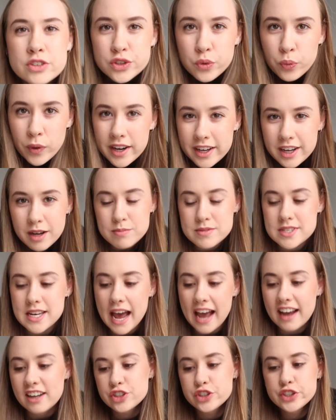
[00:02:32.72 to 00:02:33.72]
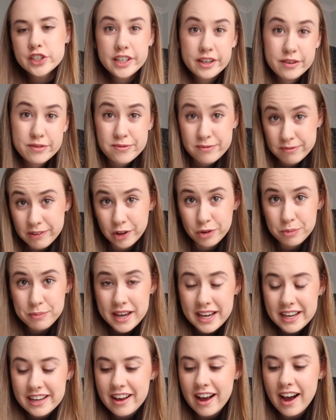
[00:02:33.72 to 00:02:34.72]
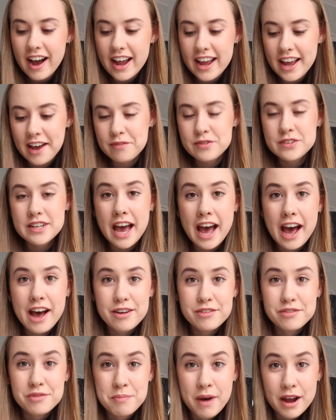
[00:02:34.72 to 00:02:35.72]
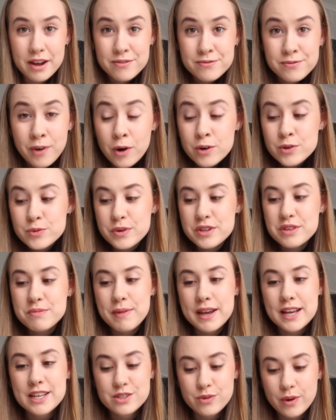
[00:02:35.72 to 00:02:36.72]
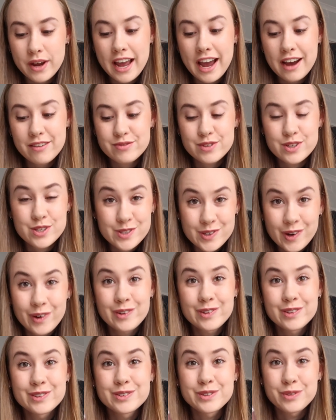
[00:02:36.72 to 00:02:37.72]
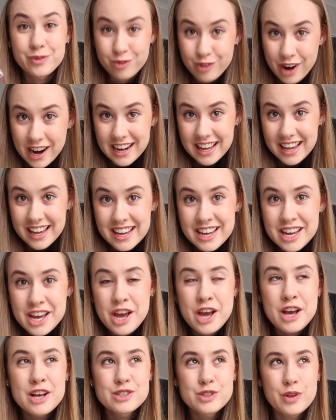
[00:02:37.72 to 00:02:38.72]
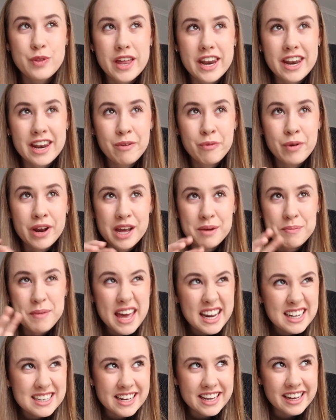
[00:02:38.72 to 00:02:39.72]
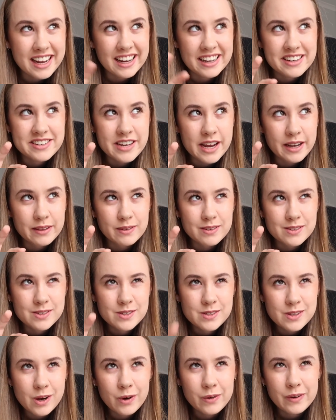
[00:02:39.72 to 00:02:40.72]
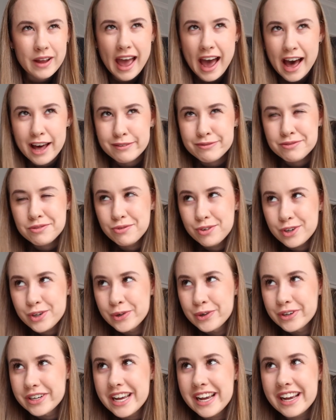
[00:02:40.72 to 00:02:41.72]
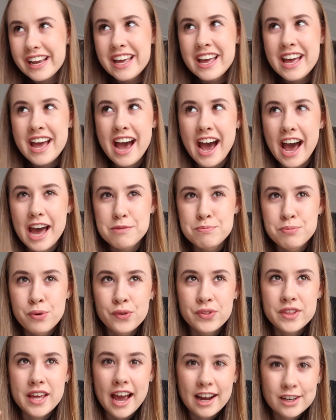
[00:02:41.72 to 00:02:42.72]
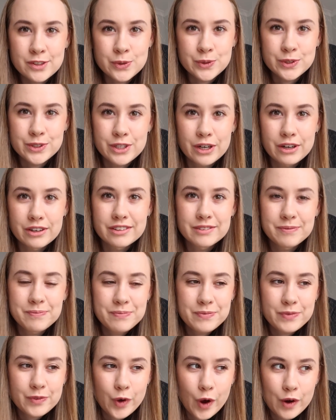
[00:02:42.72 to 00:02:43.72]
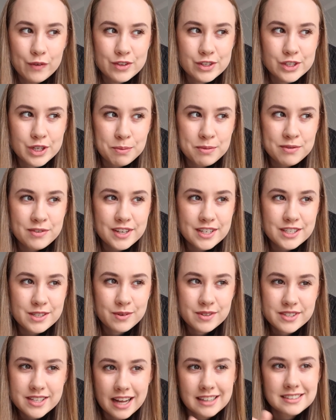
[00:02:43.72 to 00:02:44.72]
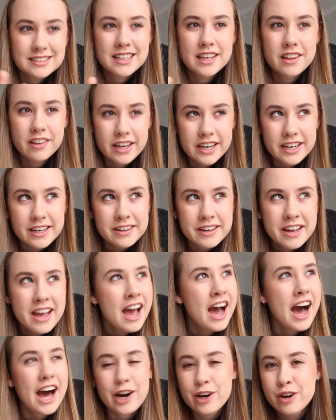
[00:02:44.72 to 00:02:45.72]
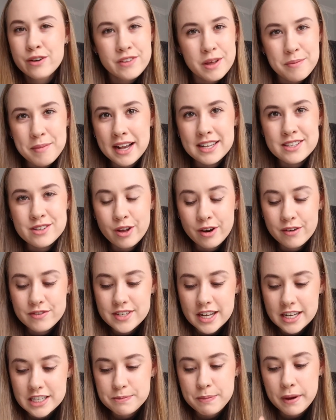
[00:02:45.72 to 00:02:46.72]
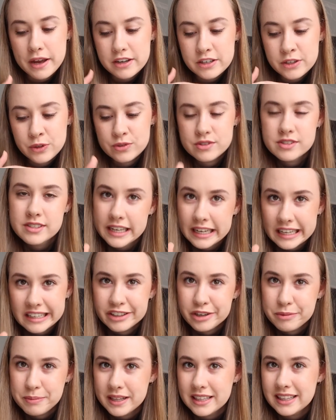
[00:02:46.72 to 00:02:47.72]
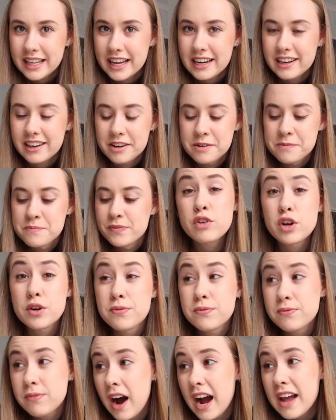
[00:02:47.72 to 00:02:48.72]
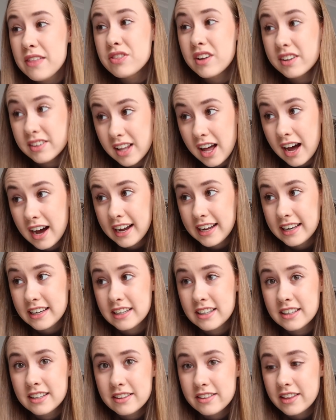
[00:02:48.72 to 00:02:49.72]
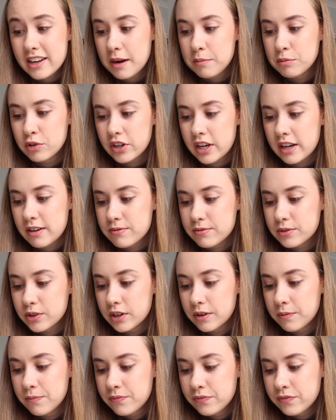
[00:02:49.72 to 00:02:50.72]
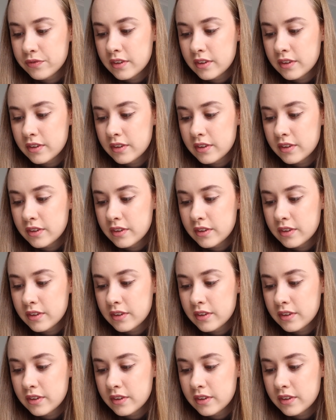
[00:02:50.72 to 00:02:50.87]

So when it comes to actually filming, I have to have my phone with me so I have the songs ready. So then when I'm editing, I can take the song out of the recording and put the actual song over the top of it so it sounds cleaner. I don't know if that makes a lot of sense, but you'll see it a little bit later. I've got to find the line that I'm looking for.